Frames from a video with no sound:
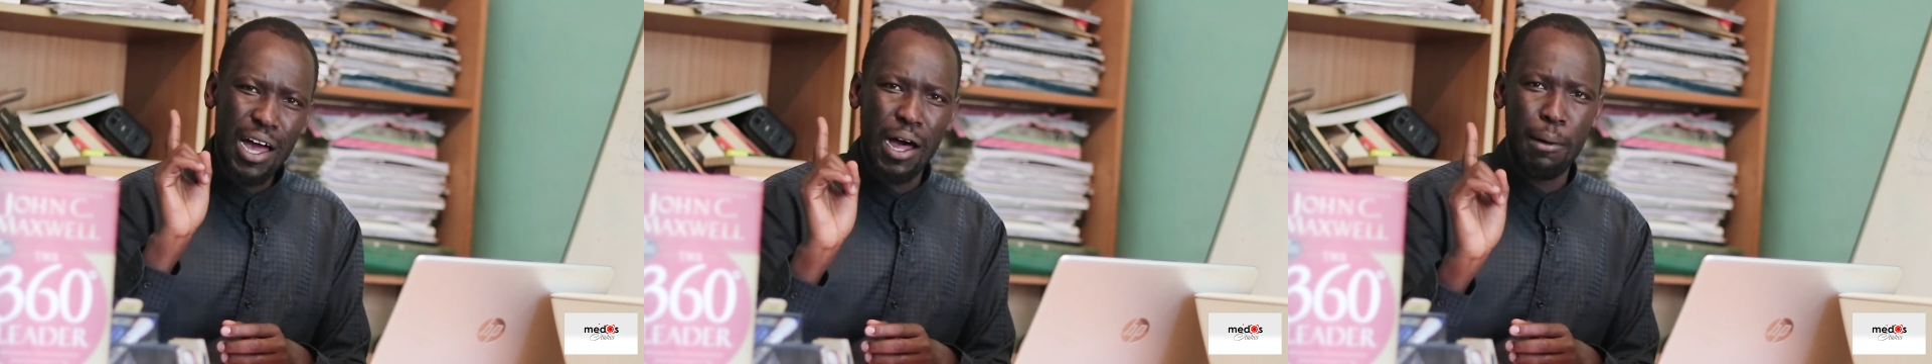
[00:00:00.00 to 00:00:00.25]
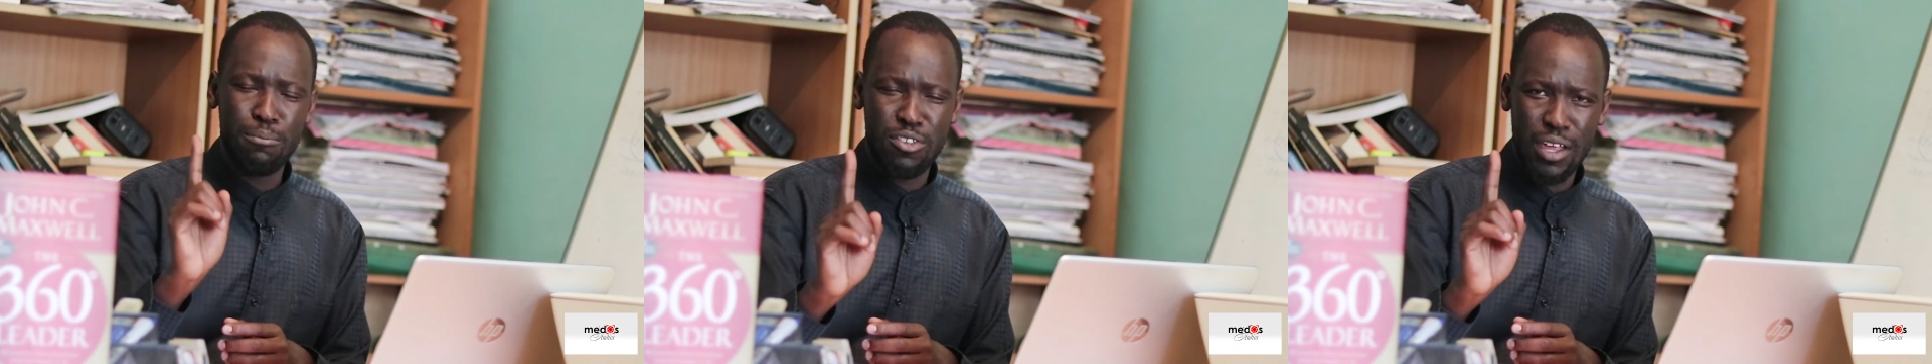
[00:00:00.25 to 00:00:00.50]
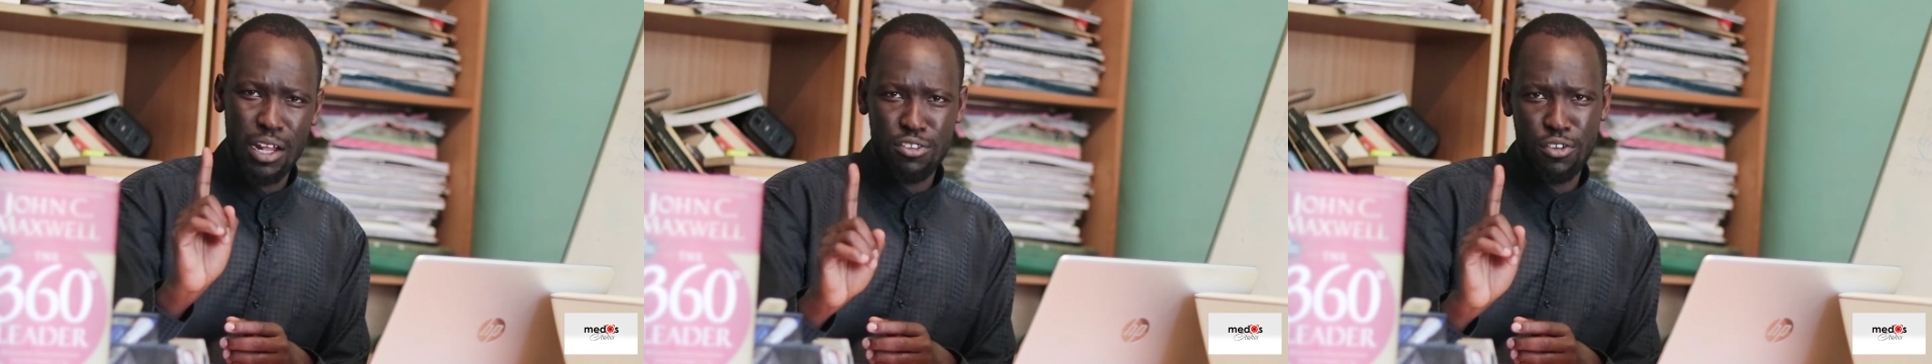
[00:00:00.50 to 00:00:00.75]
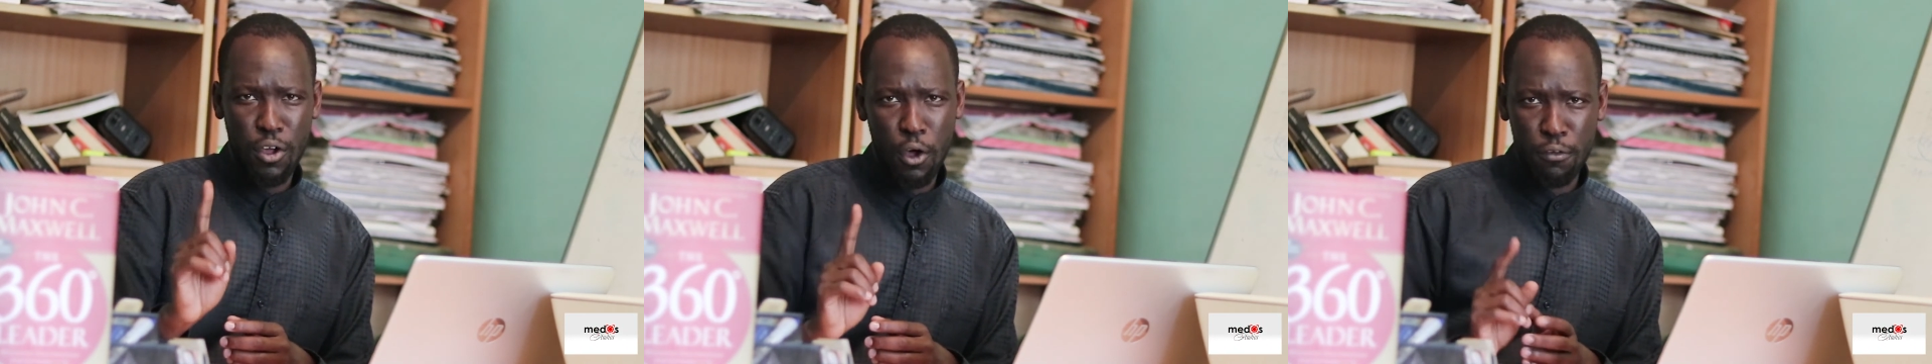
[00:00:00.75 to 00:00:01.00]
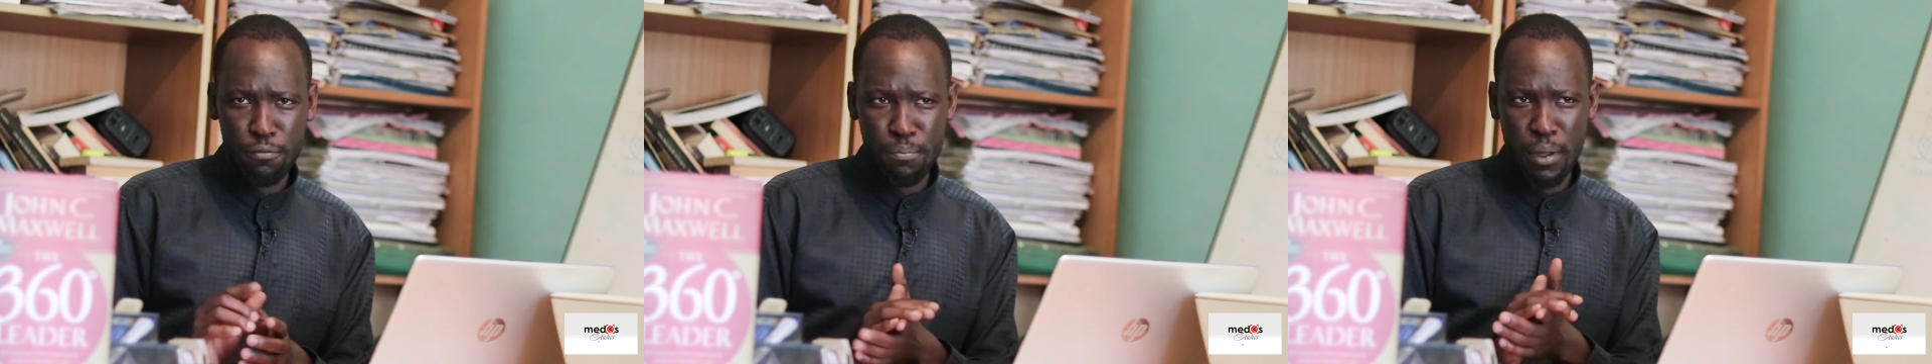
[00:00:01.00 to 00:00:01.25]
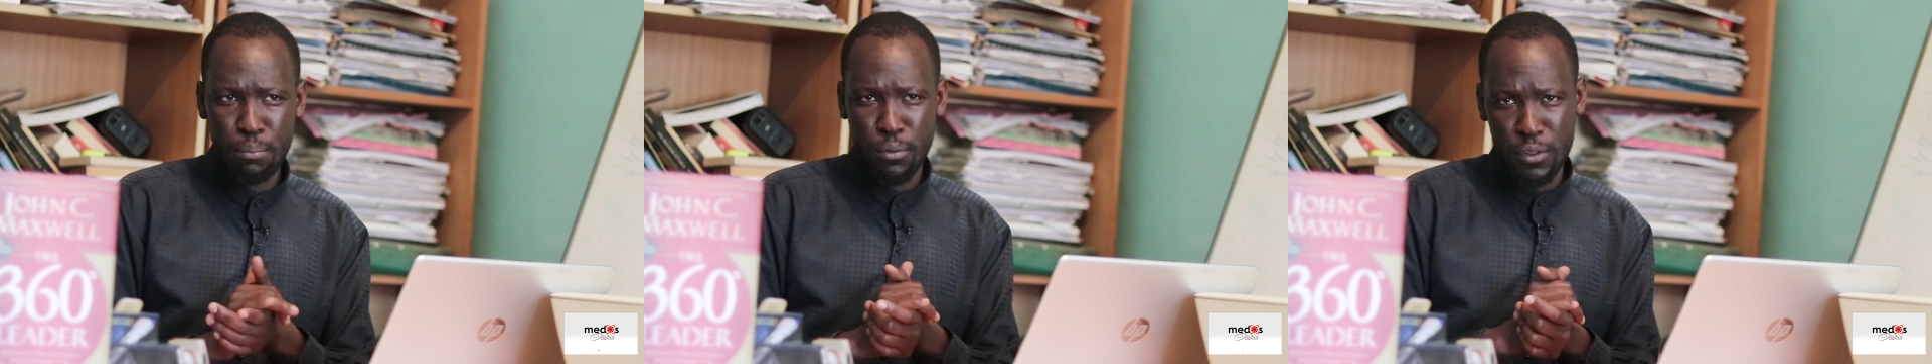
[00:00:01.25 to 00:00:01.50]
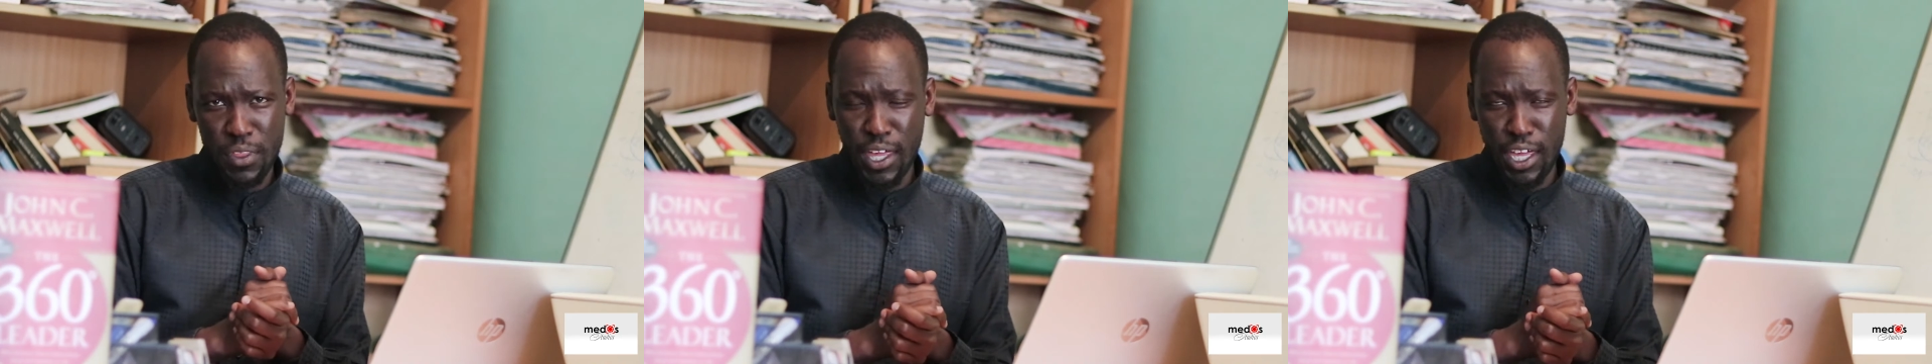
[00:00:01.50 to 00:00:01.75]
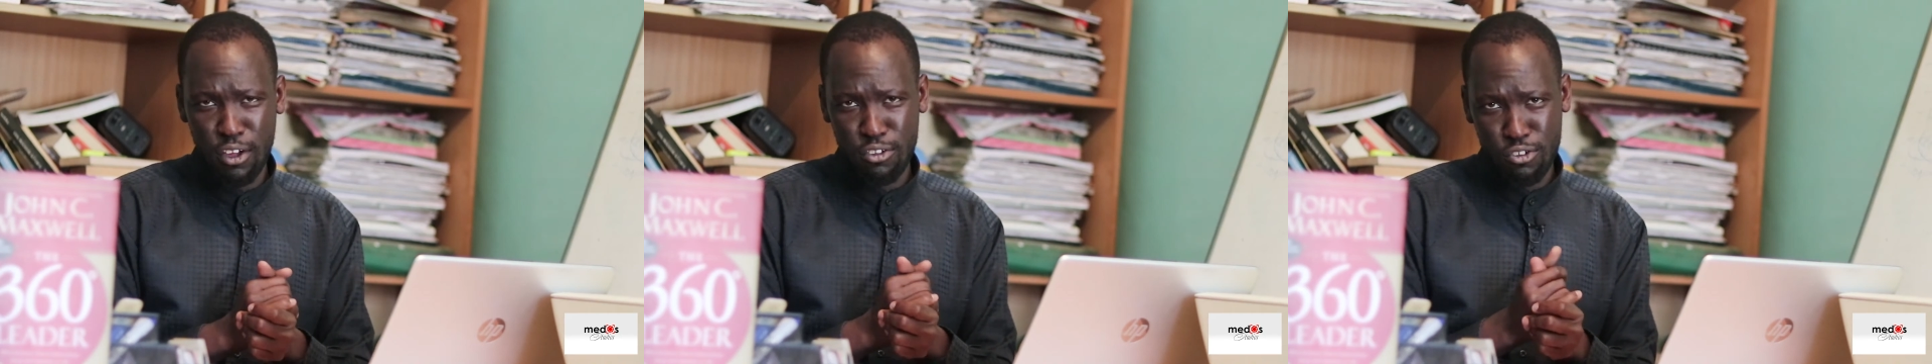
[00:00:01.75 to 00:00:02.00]
um, sets of people.
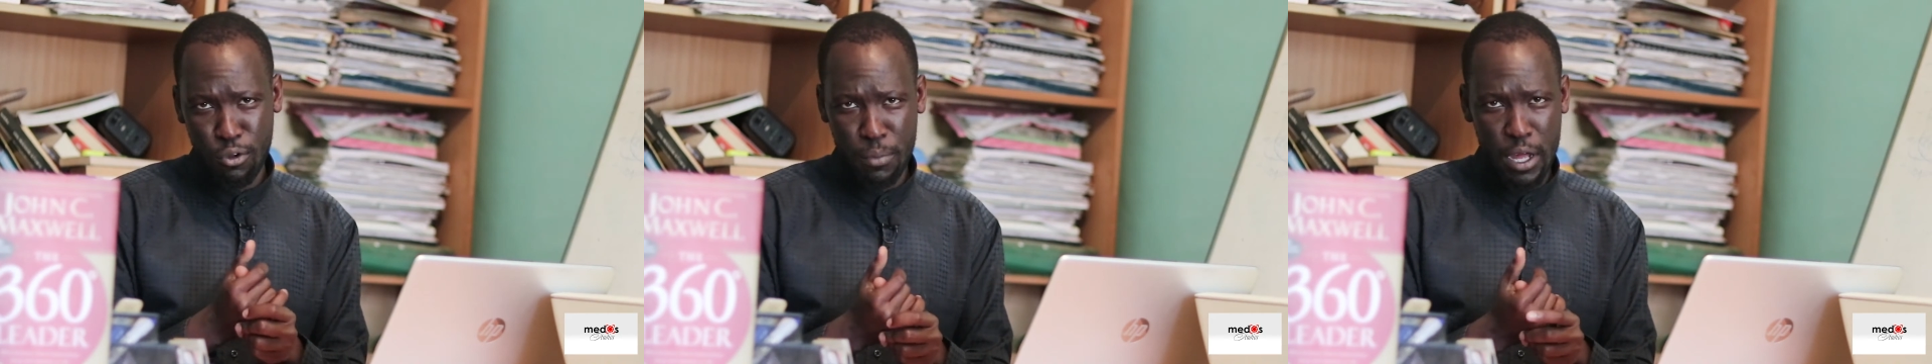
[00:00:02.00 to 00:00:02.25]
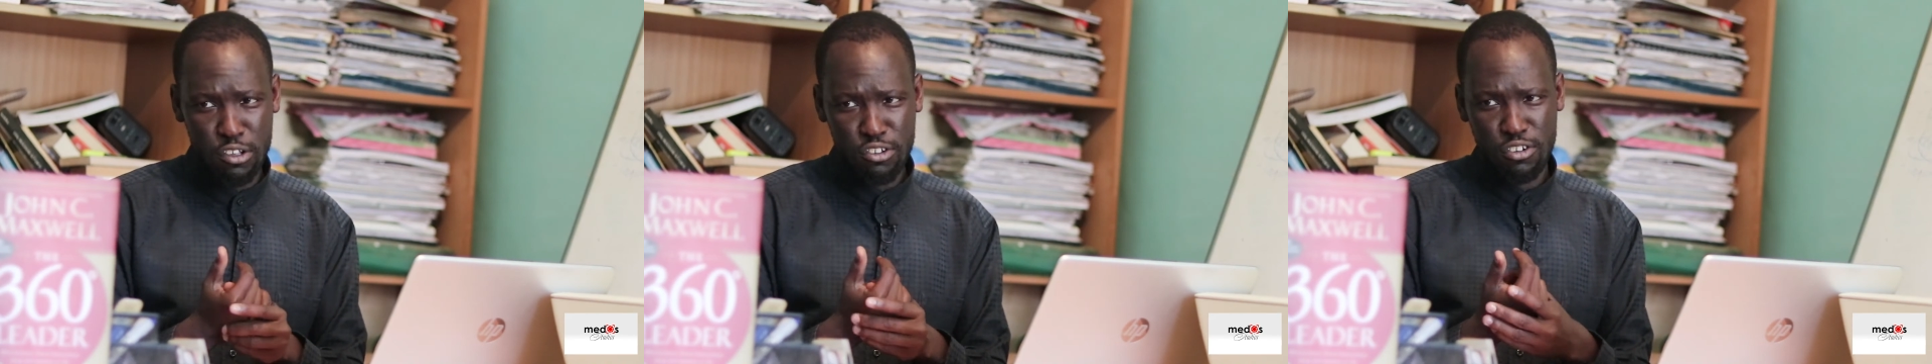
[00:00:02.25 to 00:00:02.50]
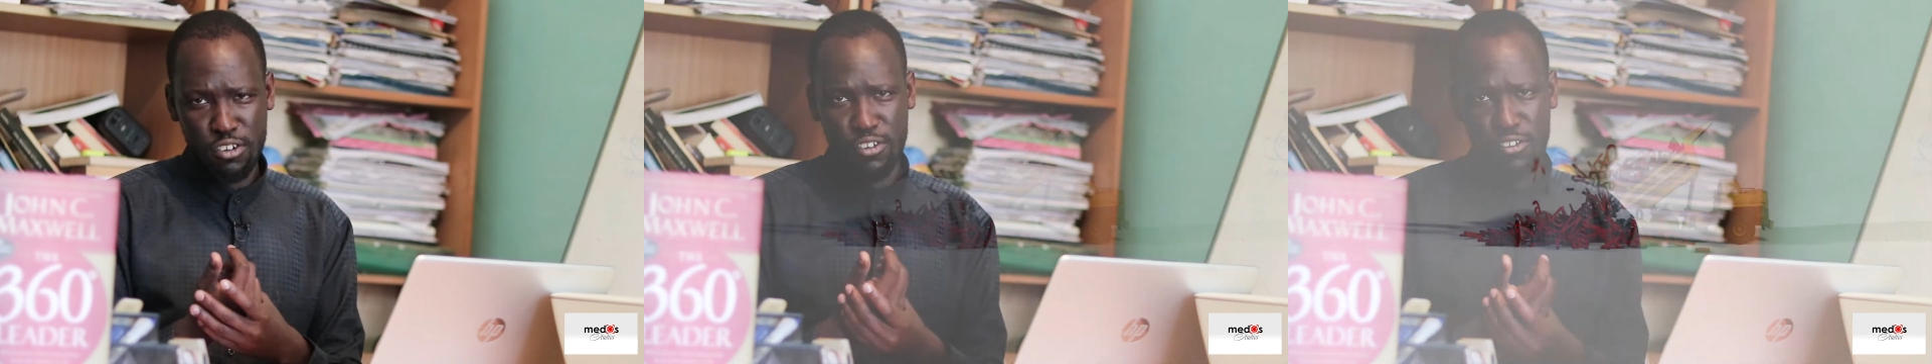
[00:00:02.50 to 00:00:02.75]
Thank you so much.